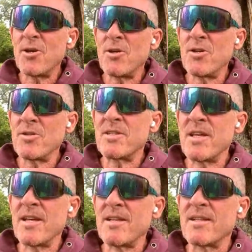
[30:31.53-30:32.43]
heard
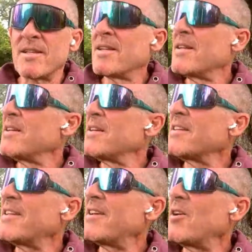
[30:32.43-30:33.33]
that,
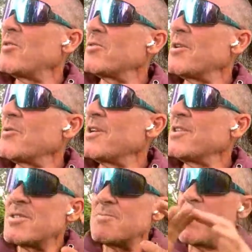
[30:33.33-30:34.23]
you know, there
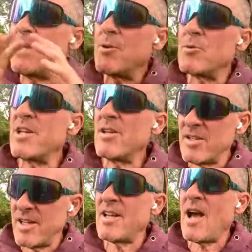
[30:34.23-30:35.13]
is big
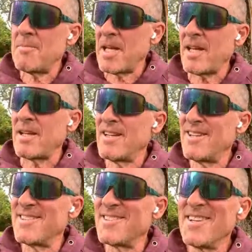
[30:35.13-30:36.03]
utility coming.
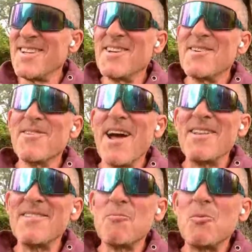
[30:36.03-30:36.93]

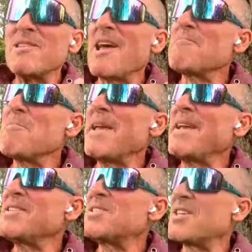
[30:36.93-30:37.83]
And what that
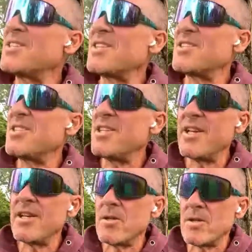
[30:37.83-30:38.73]
means is
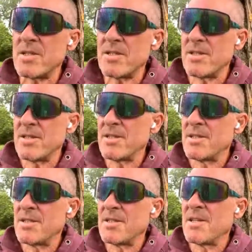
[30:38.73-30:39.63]
yield
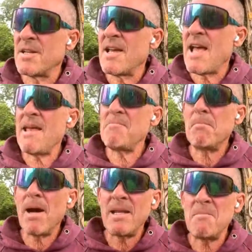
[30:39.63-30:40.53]

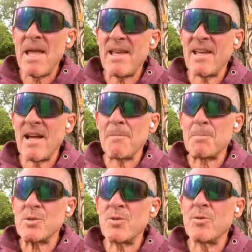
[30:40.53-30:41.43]
and money making
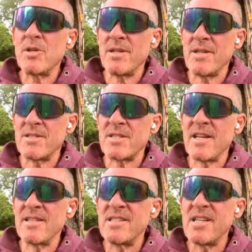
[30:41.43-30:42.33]
opportunities
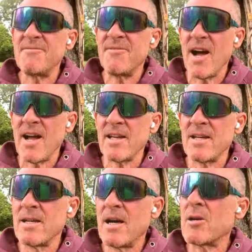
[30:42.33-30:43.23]
in DeFi
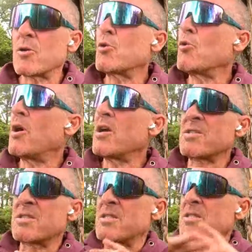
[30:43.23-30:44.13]

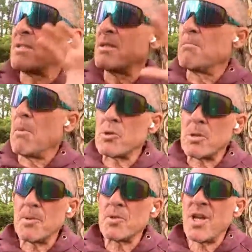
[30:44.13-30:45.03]
across
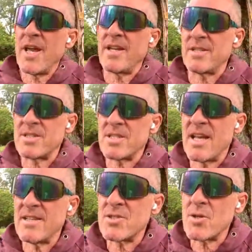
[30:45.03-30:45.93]
multiple chains.
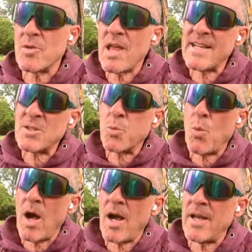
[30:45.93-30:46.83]
And so that's
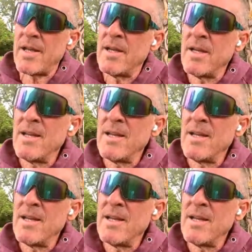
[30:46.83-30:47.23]
why,